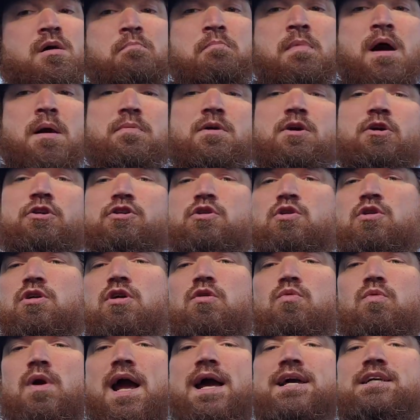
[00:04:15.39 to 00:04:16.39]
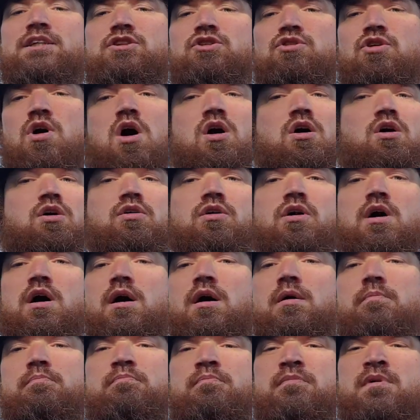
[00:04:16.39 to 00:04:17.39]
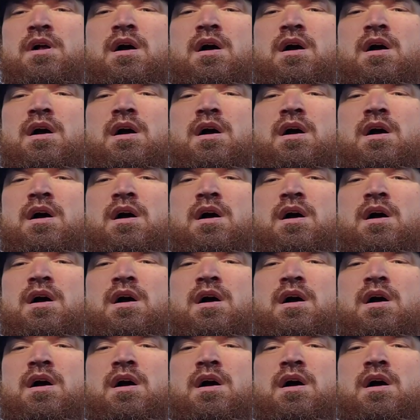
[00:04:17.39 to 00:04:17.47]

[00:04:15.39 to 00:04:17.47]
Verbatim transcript: Maybe you're doing a race truck or a